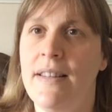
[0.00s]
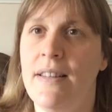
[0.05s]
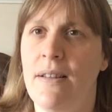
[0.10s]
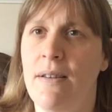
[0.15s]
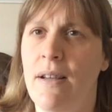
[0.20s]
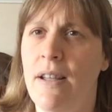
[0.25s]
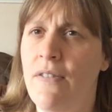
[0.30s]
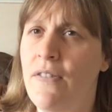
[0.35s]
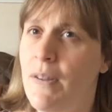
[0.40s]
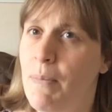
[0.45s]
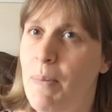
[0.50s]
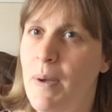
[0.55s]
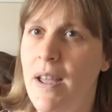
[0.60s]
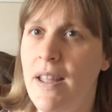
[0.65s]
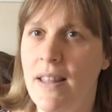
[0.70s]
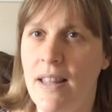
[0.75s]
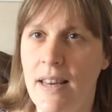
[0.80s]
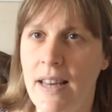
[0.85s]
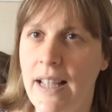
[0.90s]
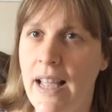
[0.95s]
So if you
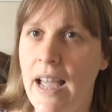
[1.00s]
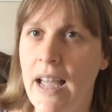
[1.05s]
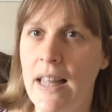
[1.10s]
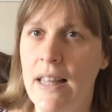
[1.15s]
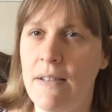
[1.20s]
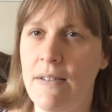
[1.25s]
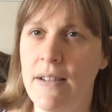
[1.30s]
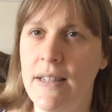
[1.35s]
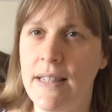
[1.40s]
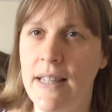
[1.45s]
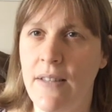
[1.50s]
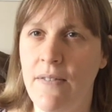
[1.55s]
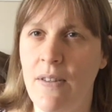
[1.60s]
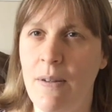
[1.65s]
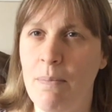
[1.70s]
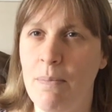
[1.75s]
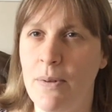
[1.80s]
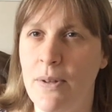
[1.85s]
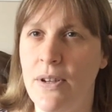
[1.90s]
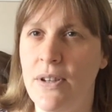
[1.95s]
burn any calories
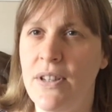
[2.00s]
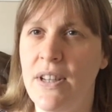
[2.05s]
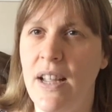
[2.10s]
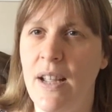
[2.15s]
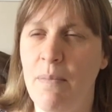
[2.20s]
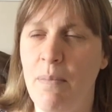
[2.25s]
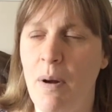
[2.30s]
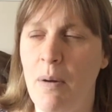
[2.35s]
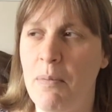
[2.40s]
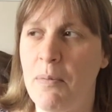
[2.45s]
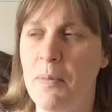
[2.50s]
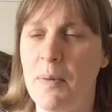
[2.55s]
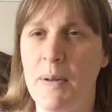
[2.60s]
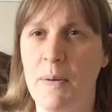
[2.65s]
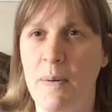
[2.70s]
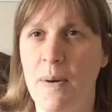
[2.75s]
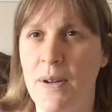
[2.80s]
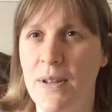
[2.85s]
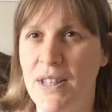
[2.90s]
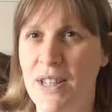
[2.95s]
giving blood, it
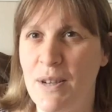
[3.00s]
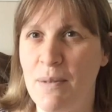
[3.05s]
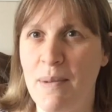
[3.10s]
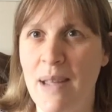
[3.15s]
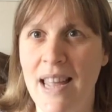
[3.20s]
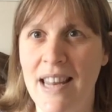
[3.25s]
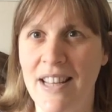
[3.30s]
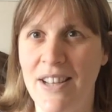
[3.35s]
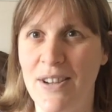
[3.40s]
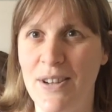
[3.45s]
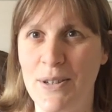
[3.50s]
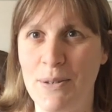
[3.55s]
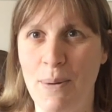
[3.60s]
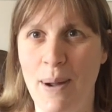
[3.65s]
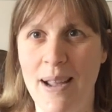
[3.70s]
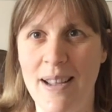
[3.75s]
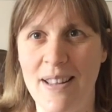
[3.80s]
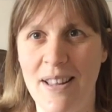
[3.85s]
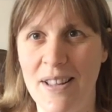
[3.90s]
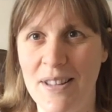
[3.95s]
probably won't do me any good
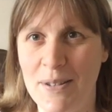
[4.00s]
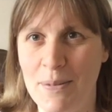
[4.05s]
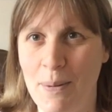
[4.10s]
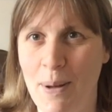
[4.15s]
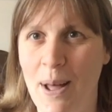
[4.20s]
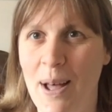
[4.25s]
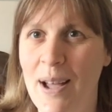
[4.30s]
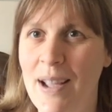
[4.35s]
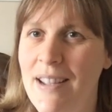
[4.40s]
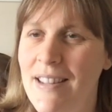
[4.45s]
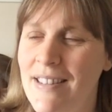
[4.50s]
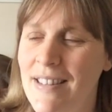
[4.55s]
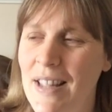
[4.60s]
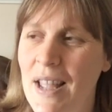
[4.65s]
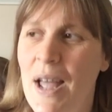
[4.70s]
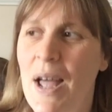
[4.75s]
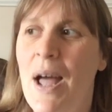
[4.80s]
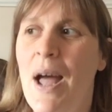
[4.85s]
weight loss wise.